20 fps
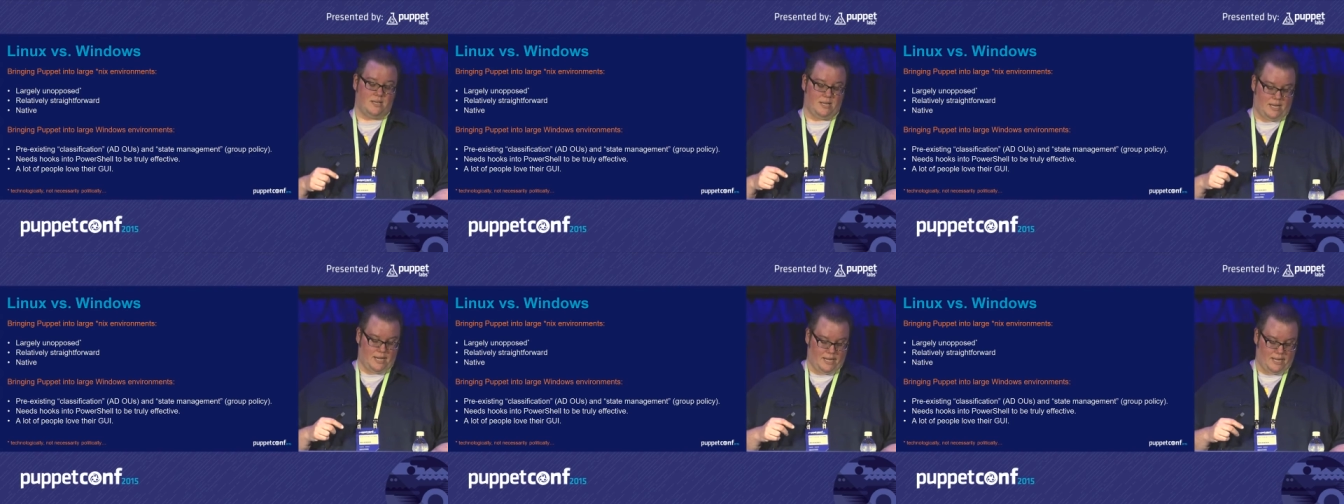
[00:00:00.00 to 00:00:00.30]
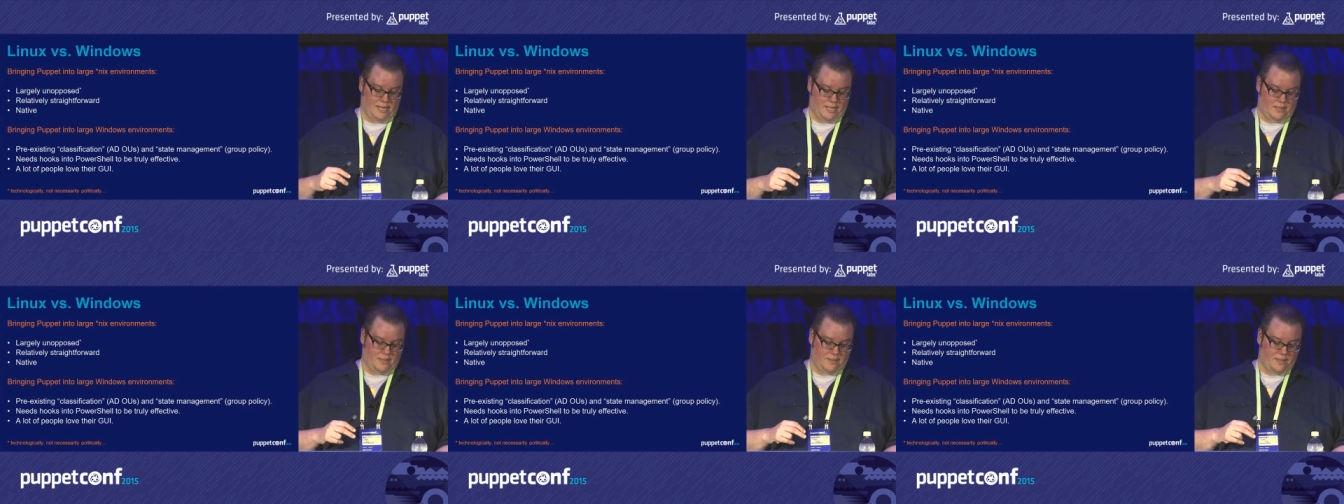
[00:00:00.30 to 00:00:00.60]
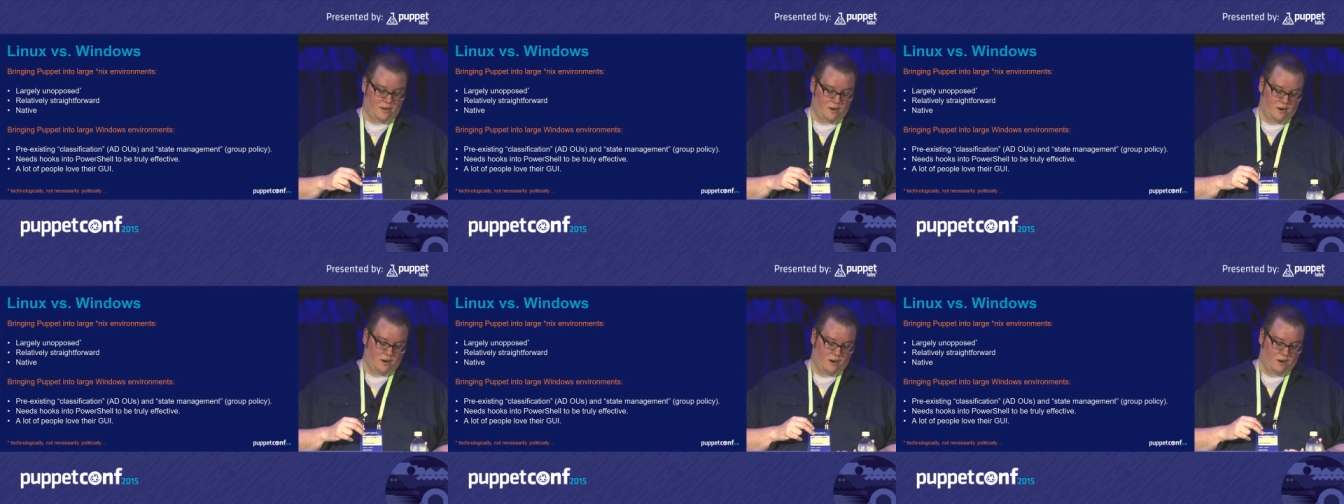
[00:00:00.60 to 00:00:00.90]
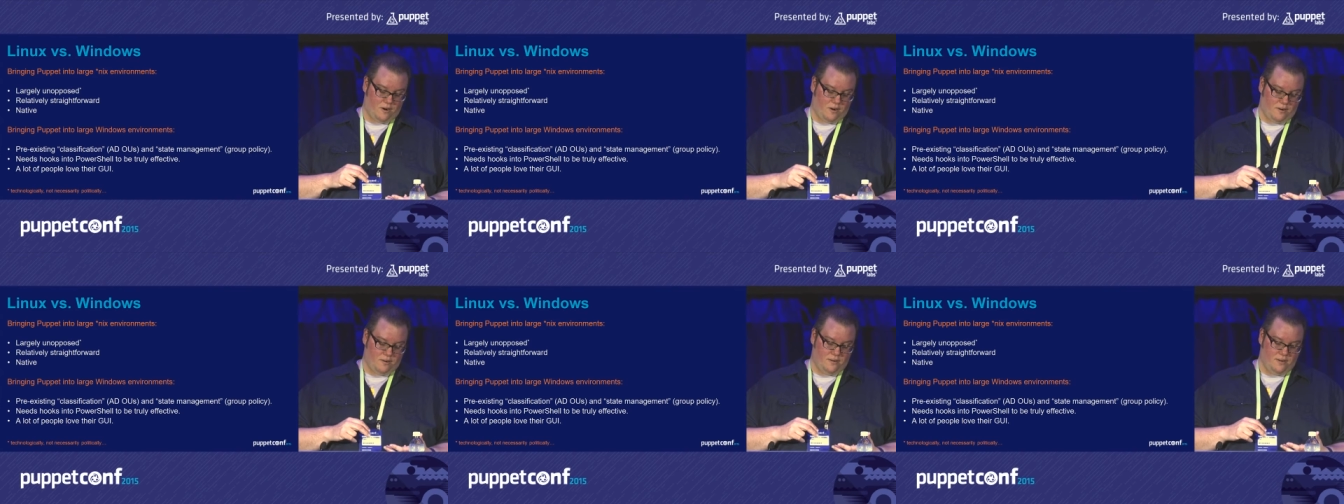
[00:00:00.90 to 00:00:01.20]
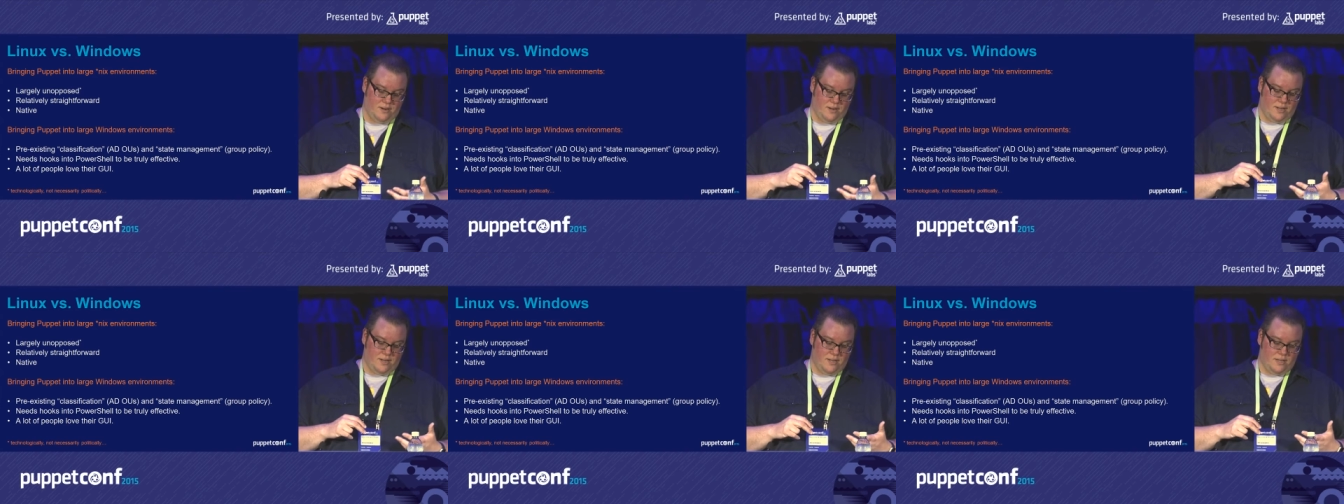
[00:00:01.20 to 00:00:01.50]
Uh, there
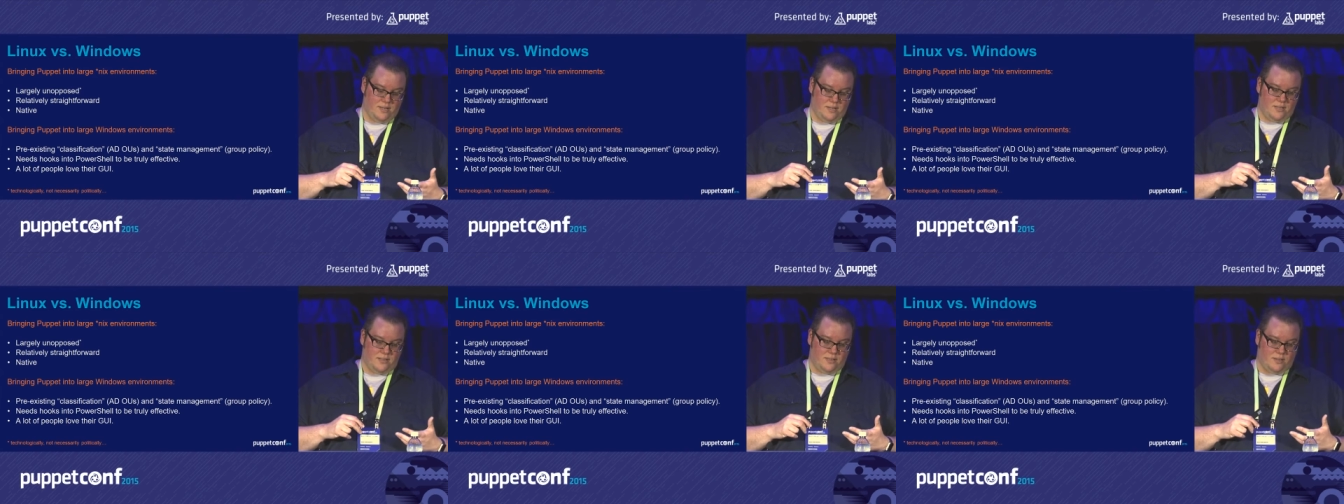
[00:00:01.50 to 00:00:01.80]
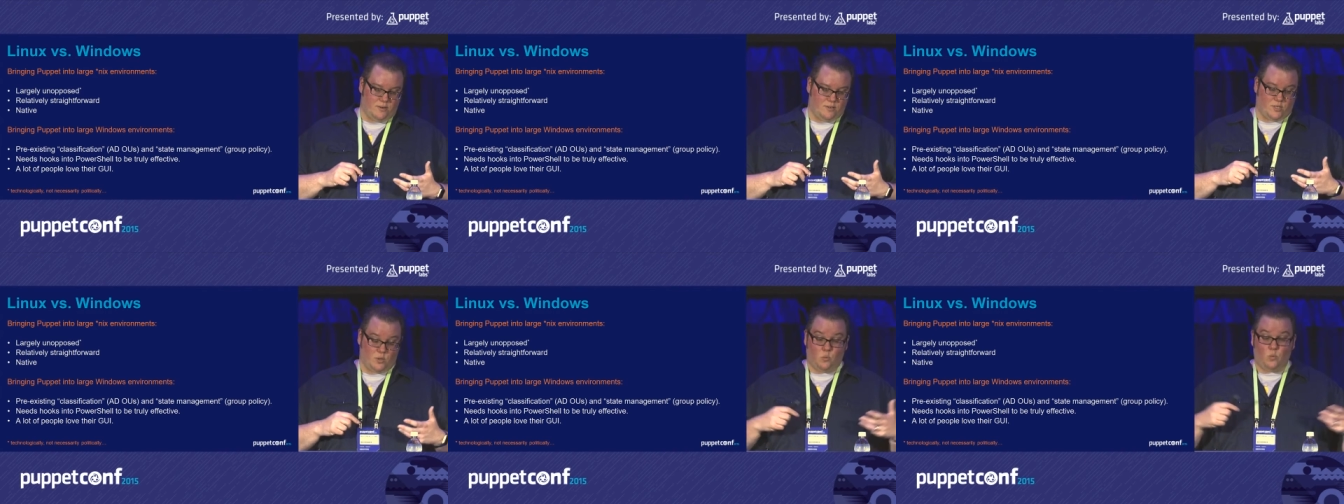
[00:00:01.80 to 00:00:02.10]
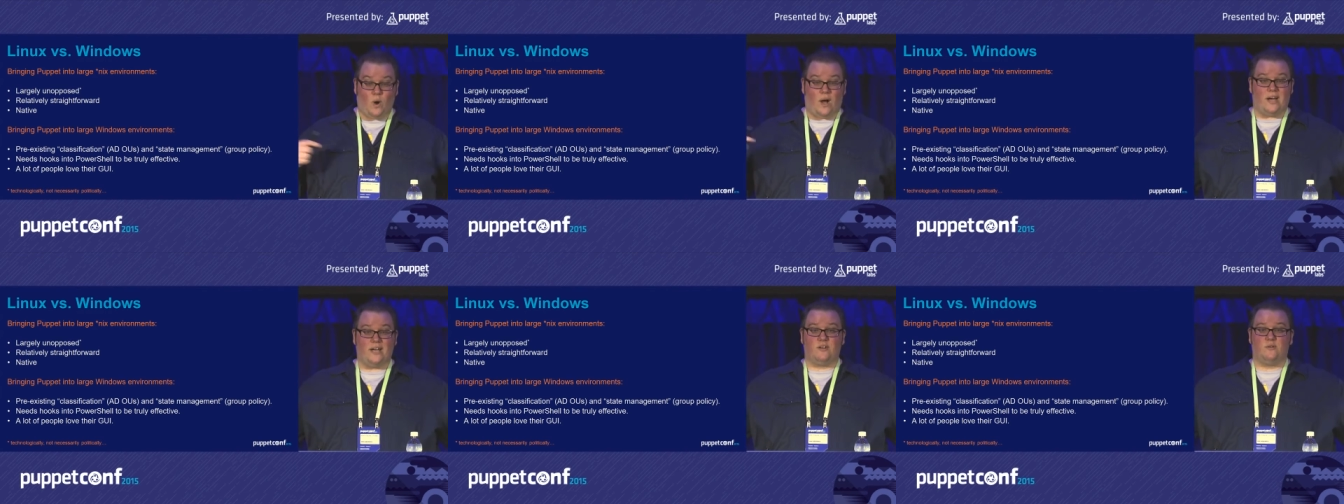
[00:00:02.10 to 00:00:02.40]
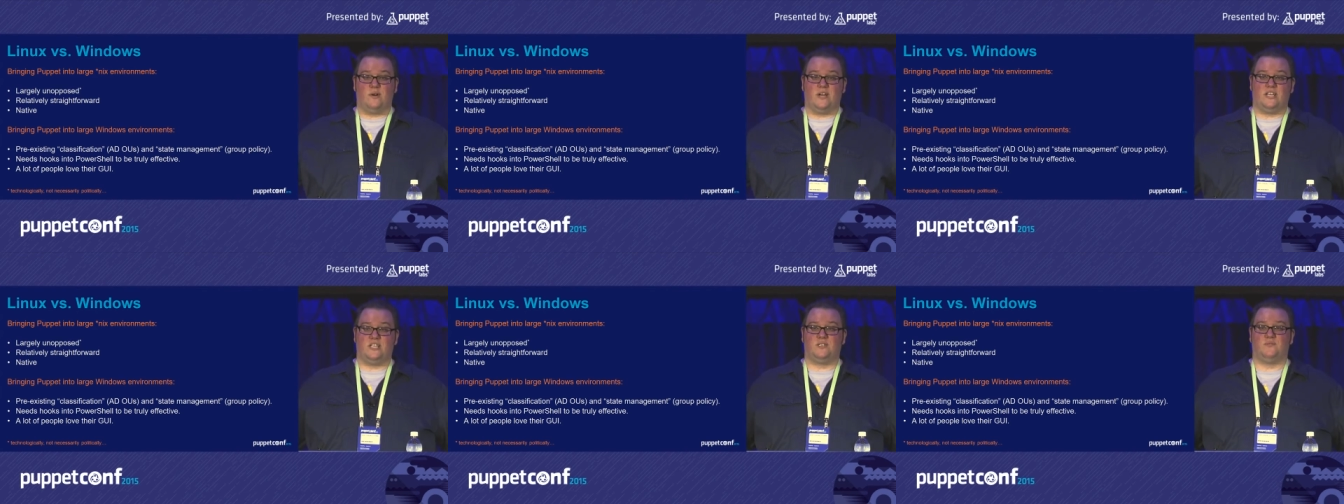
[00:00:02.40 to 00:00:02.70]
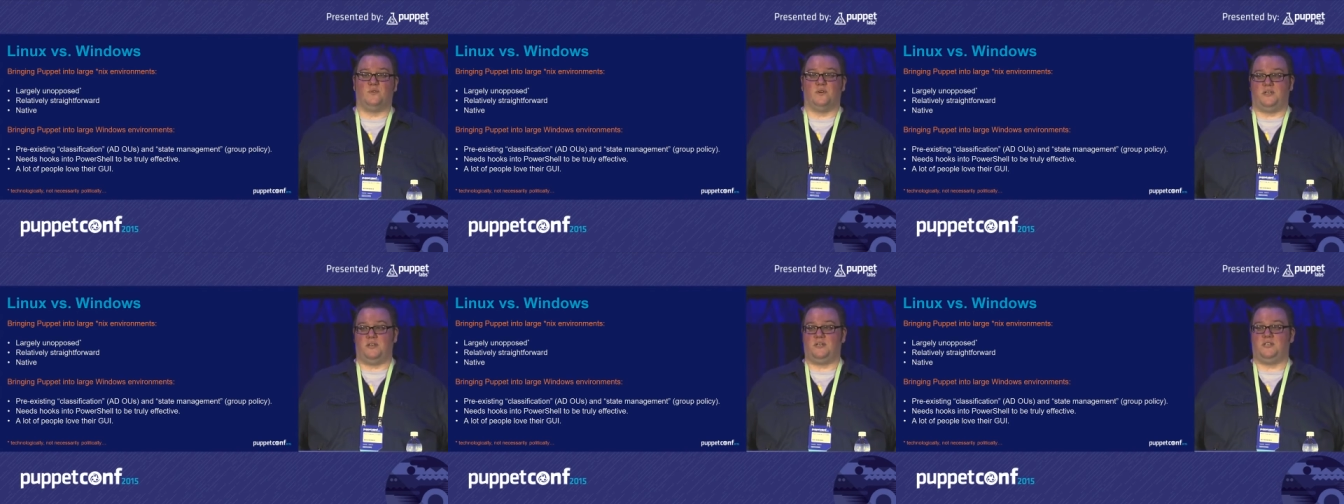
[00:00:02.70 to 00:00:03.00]
are there is a wide range
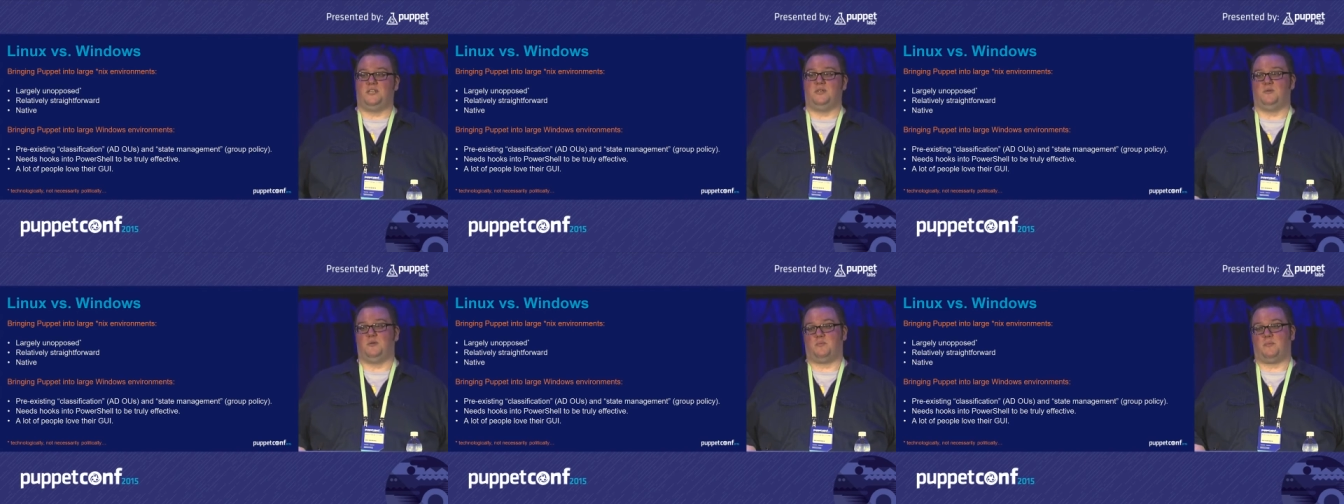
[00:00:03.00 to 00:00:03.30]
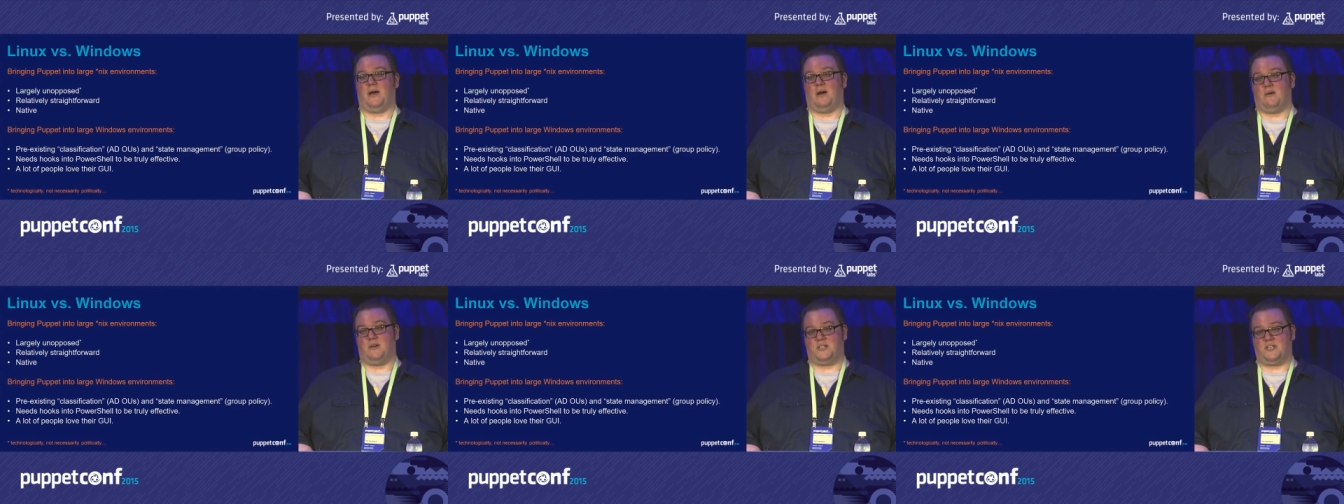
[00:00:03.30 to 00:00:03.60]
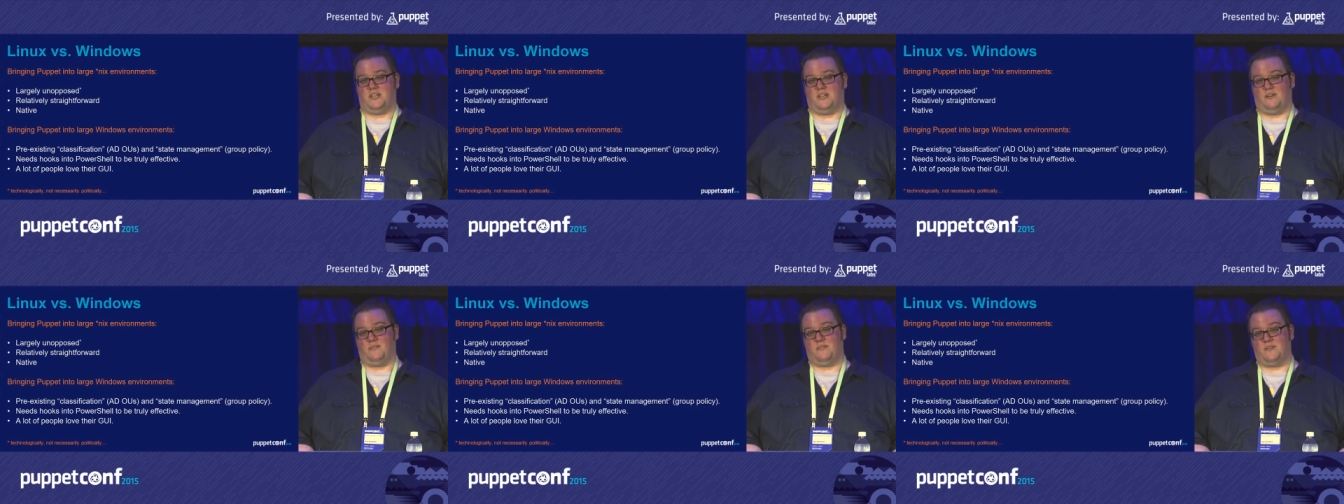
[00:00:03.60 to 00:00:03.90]
of what you can do with PowerShell.